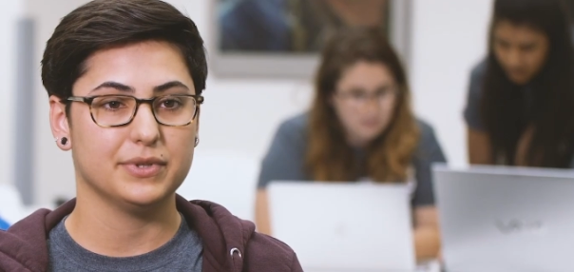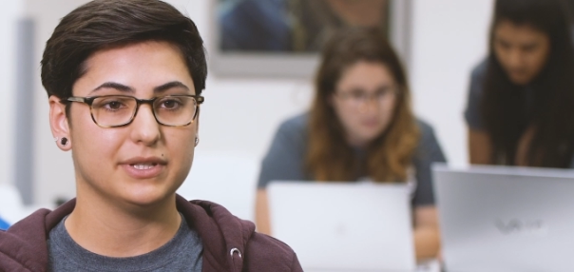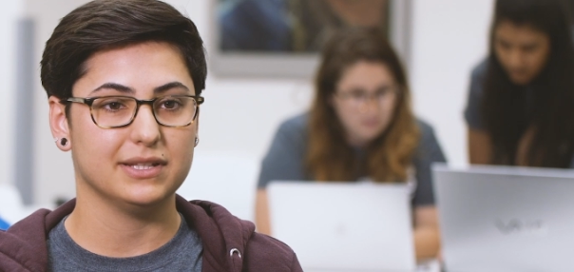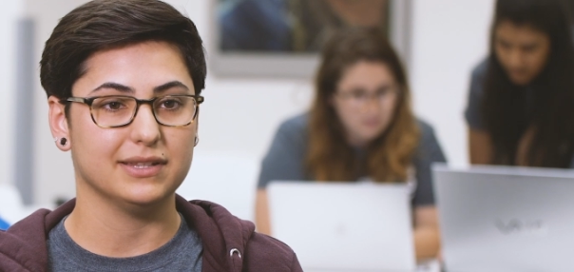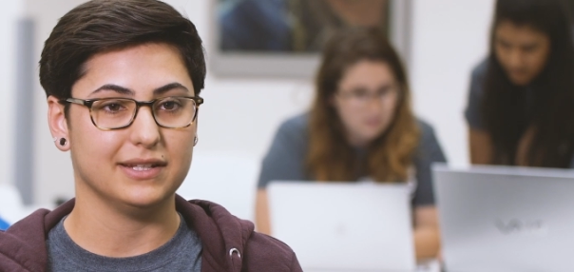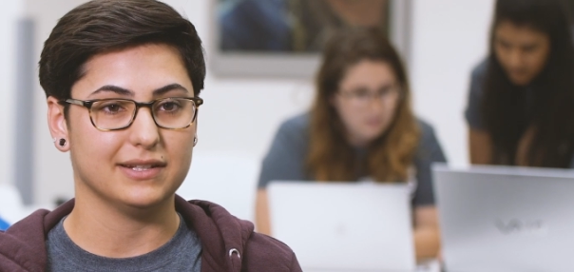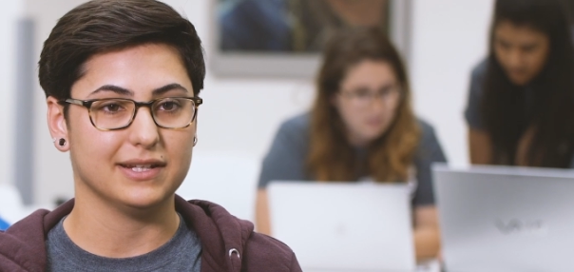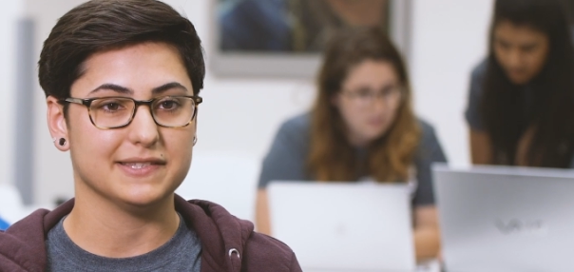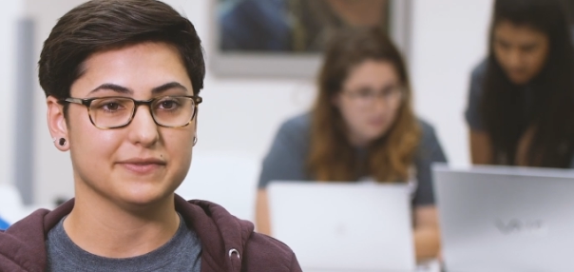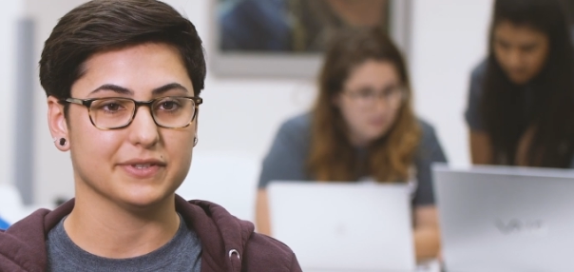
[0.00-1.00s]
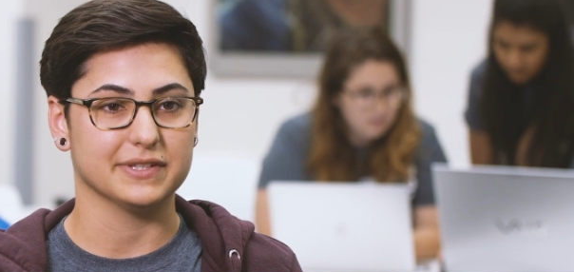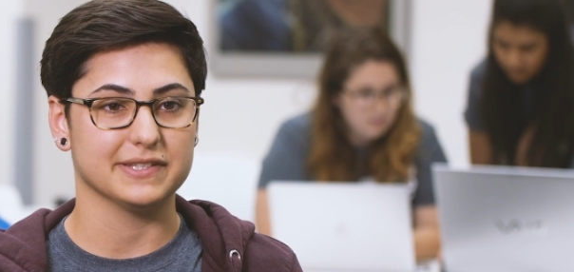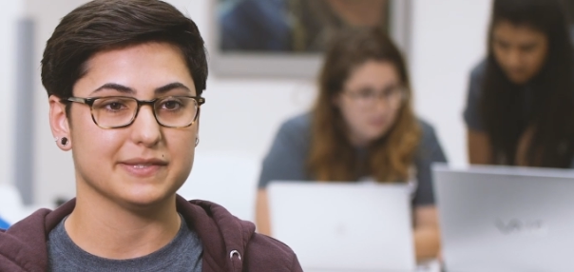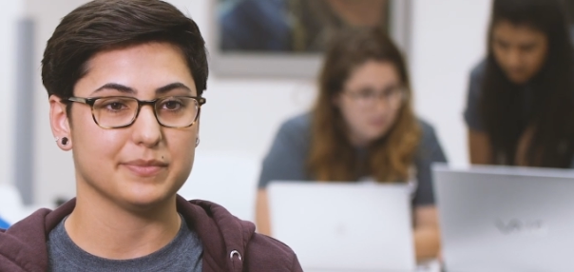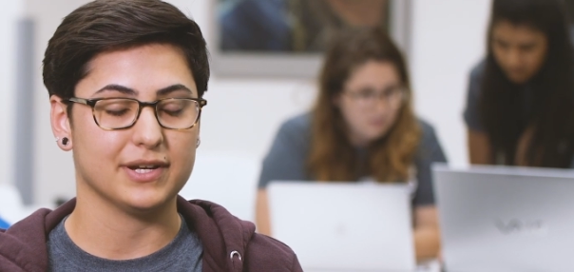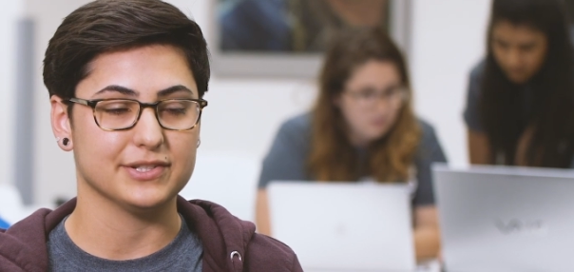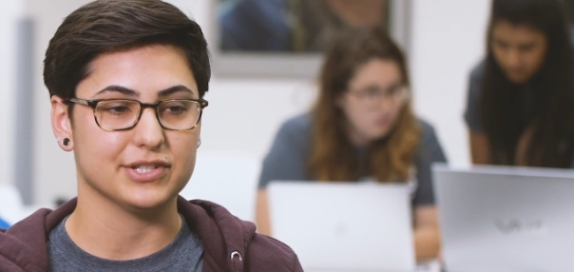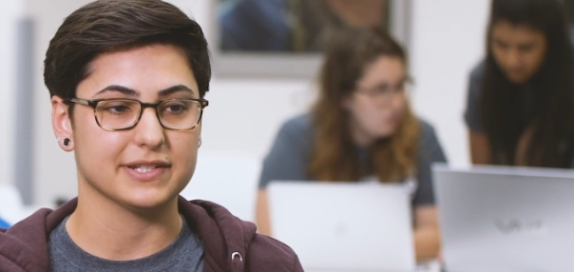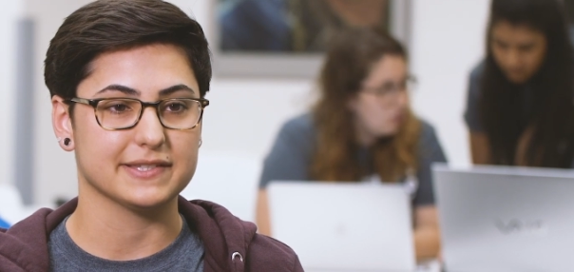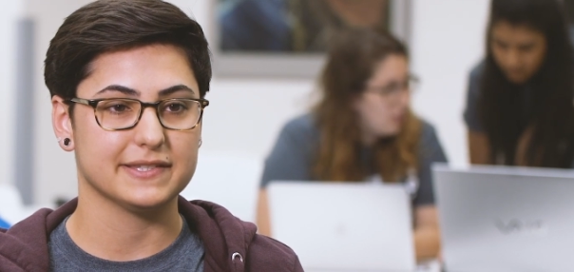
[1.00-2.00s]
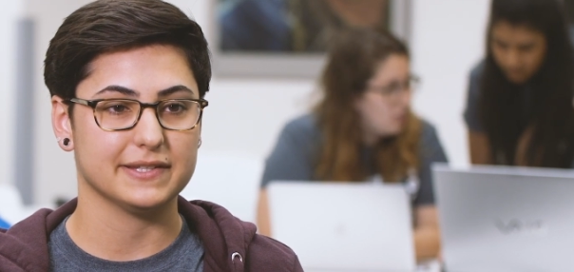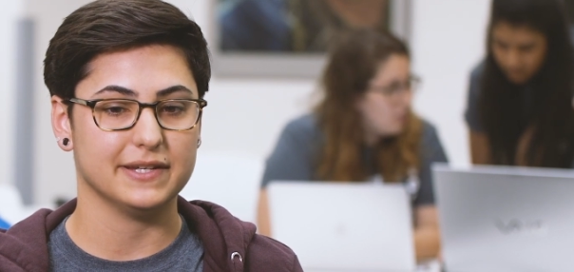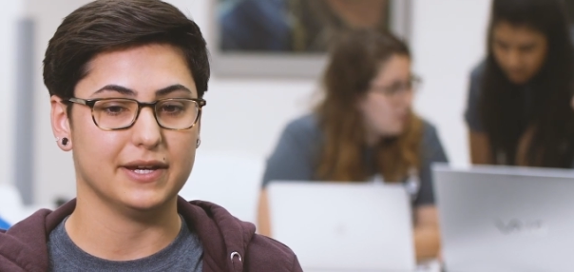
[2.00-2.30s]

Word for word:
Speaker 1: put in late nights for this project.